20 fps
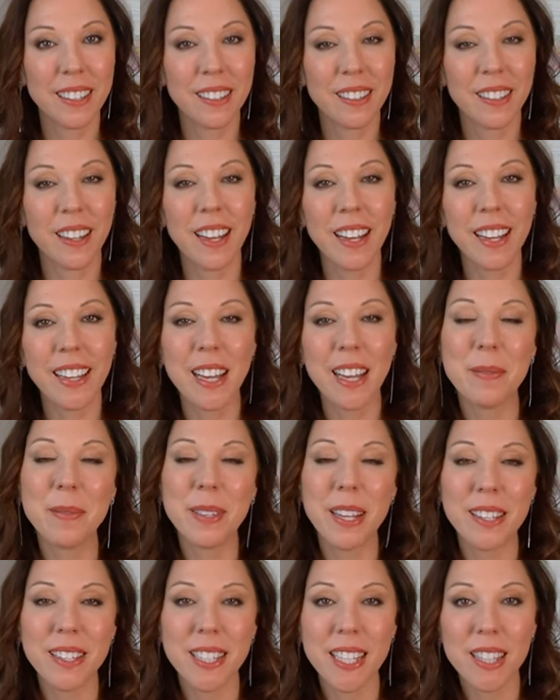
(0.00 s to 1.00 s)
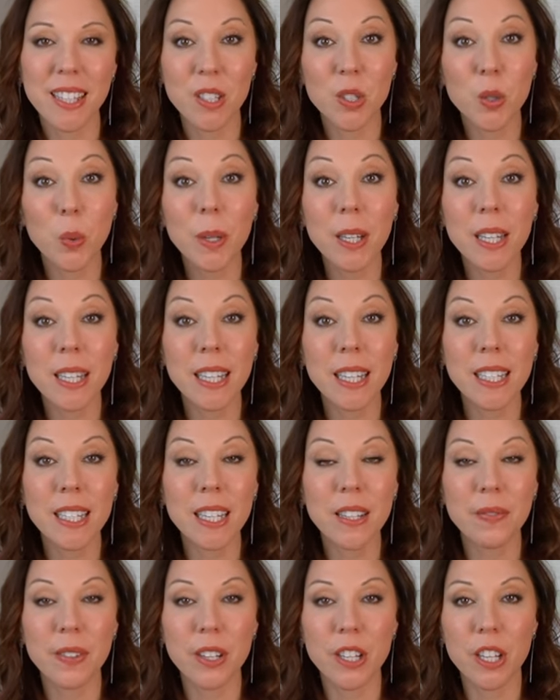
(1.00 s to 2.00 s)
Hi, I'm tasting the
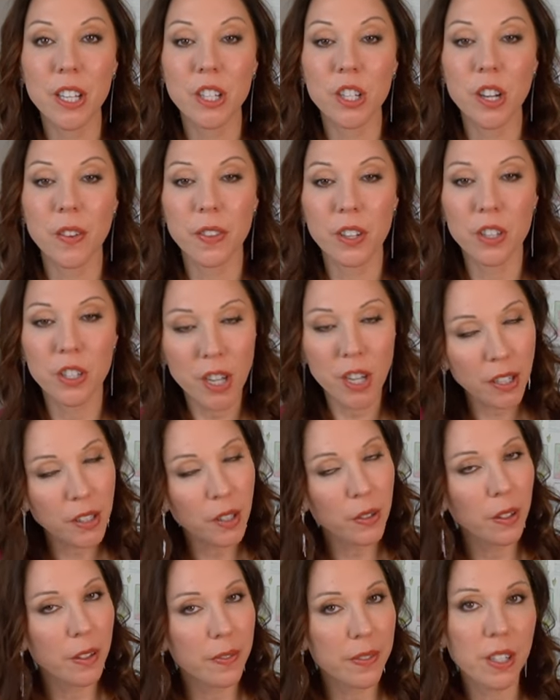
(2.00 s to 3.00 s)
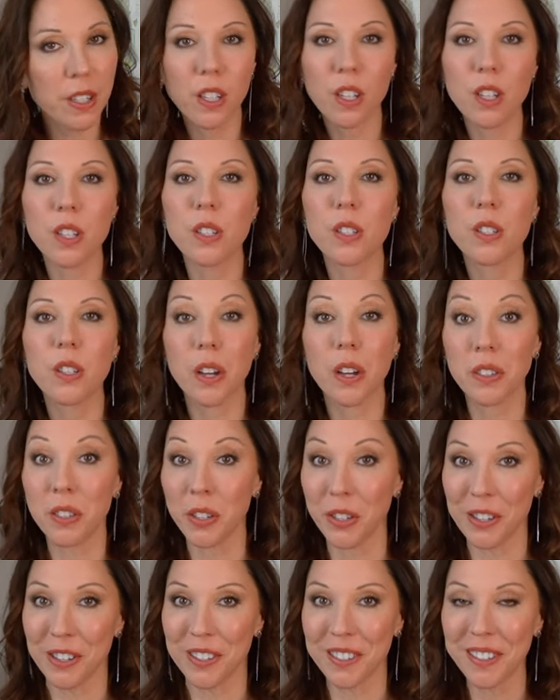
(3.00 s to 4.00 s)
2019 vintage of the Chateau Laville
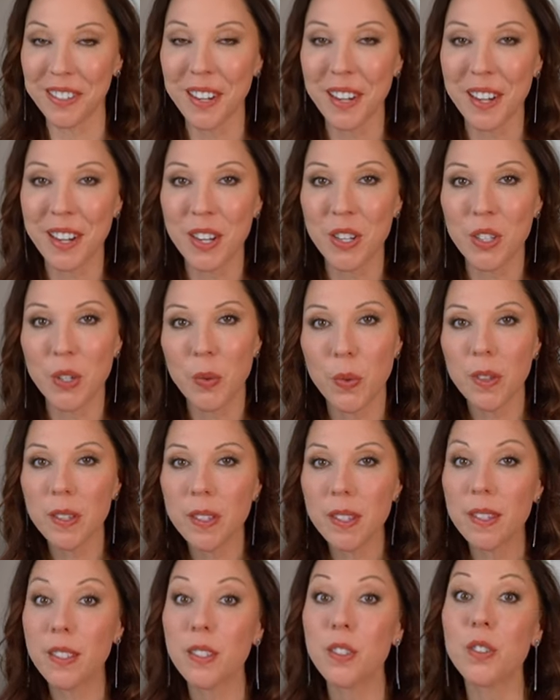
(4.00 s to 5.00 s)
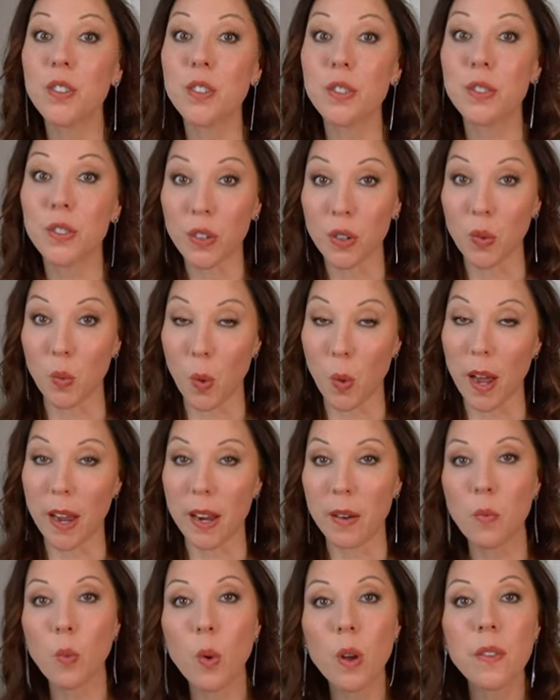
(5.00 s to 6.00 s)
Sauternes. So this is a dessert
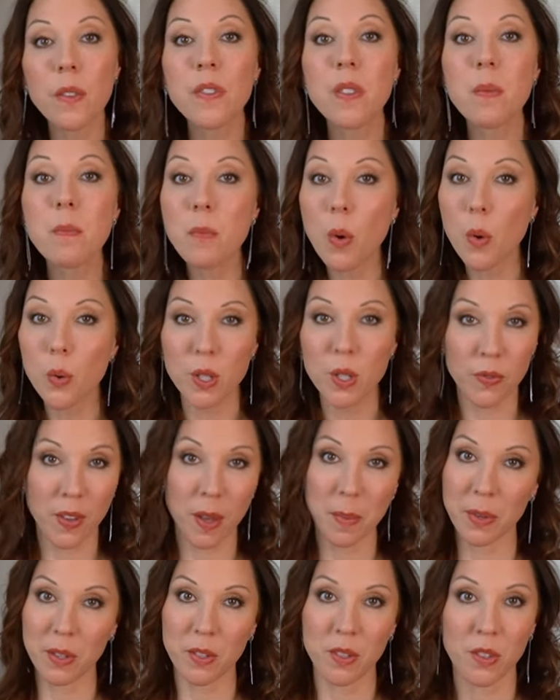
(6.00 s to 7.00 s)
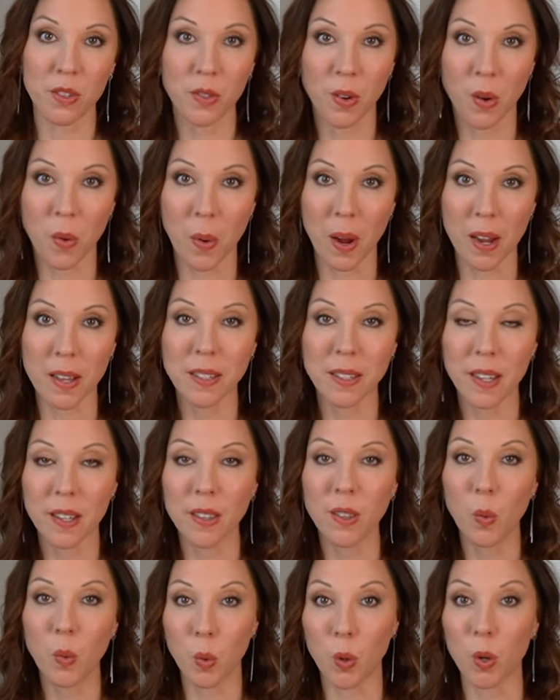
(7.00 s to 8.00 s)
wine, one of the most famous dessert wines
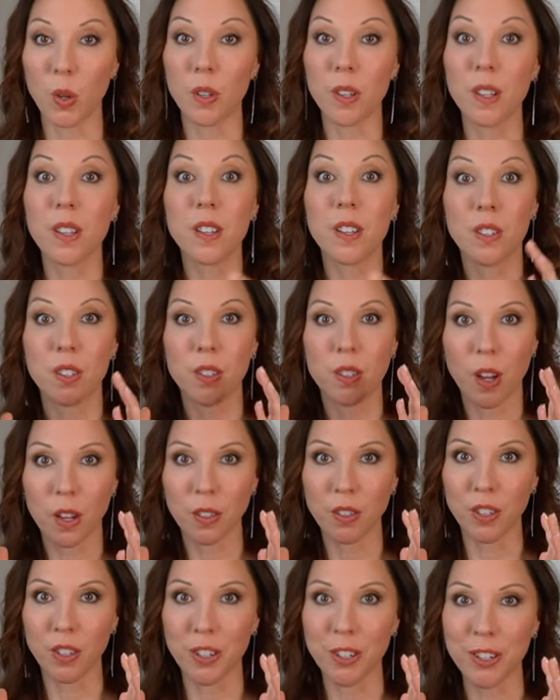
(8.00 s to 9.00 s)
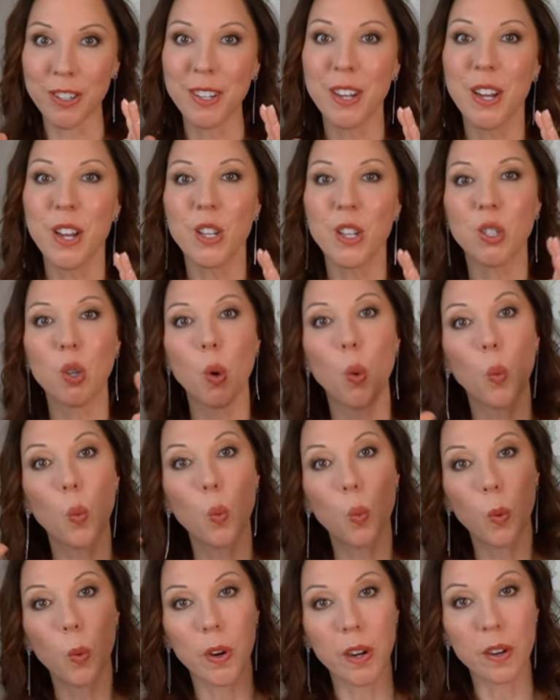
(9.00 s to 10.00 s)
in the world, Sauternes. So
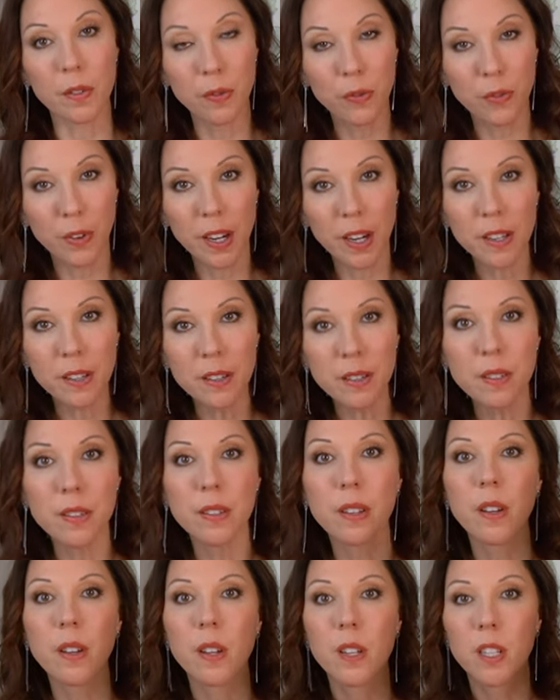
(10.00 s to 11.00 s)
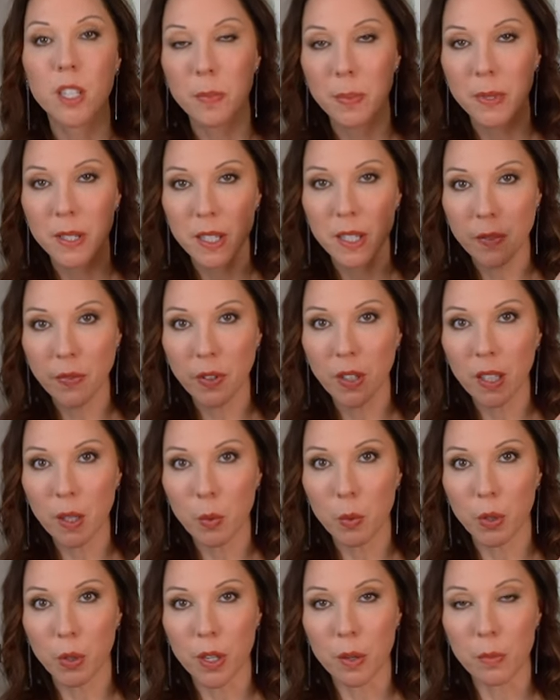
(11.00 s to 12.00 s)
we're in France, specifically
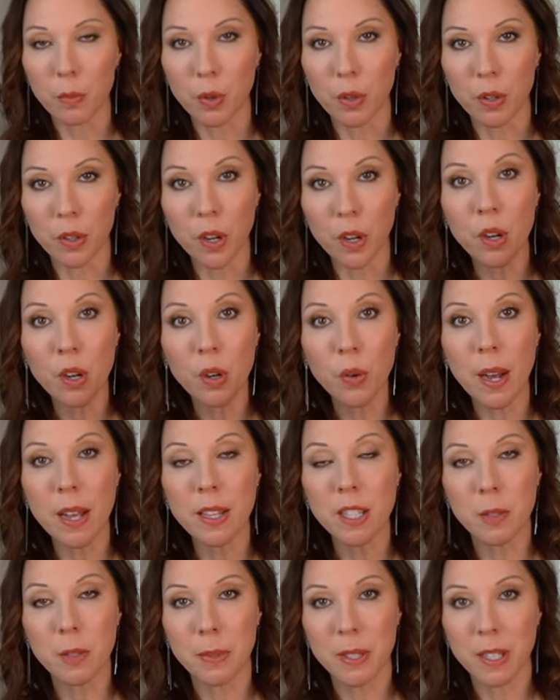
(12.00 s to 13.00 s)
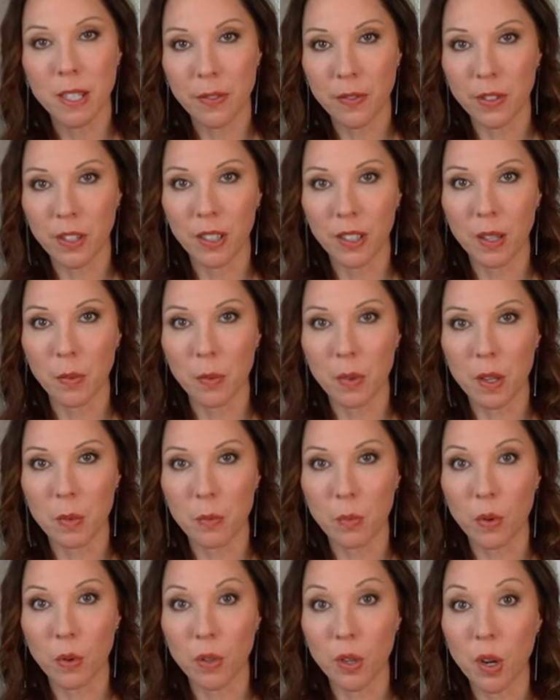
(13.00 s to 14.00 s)
we're in Bordeaux, and specifically within
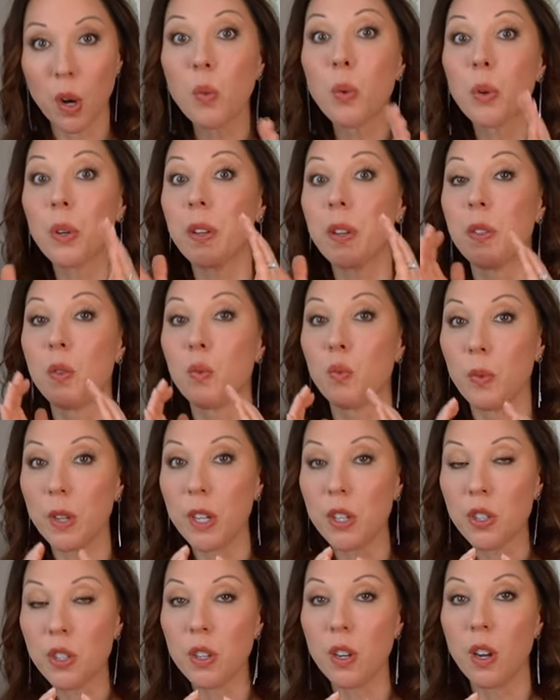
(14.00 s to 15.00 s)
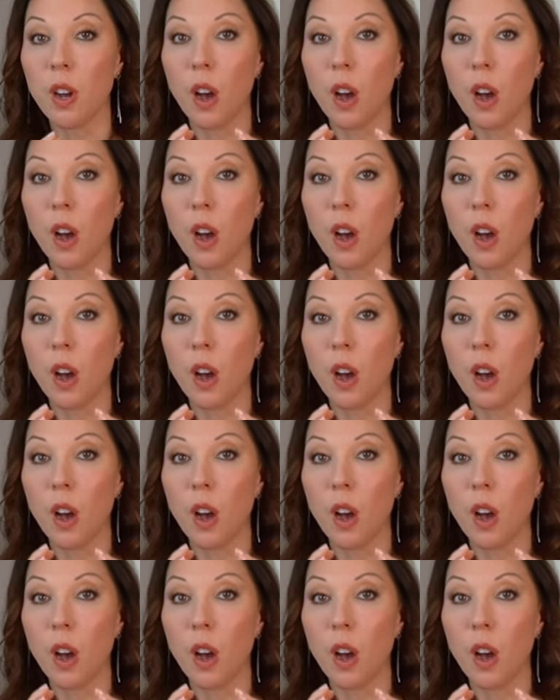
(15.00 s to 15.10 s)
Bordeaux, we're in the region